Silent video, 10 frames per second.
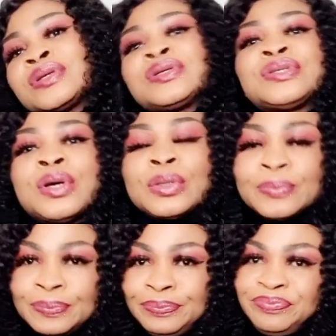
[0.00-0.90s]
So
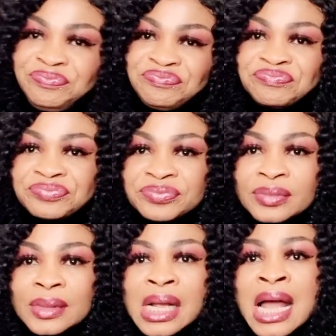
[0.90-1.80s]

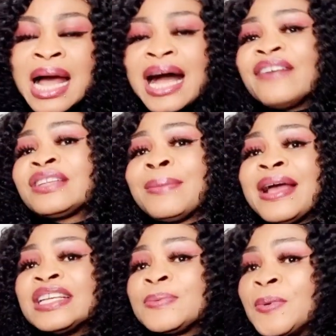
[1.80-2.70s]
after my
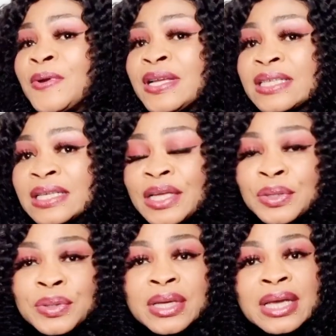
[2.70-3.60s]
experience in the
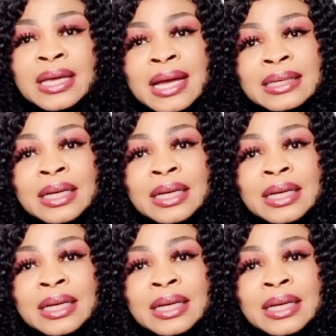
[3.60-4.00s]
UK, I